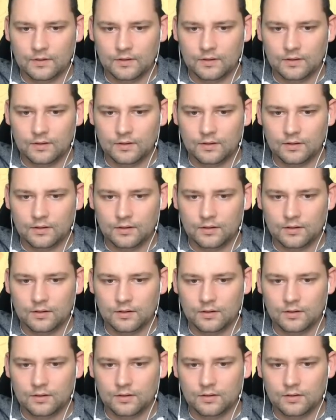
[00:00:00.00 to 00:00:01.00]

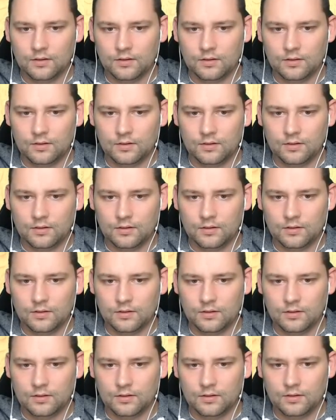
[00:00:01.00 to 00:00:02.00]

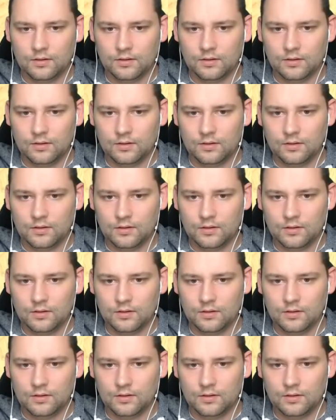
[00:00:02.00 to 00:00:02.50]
(silence)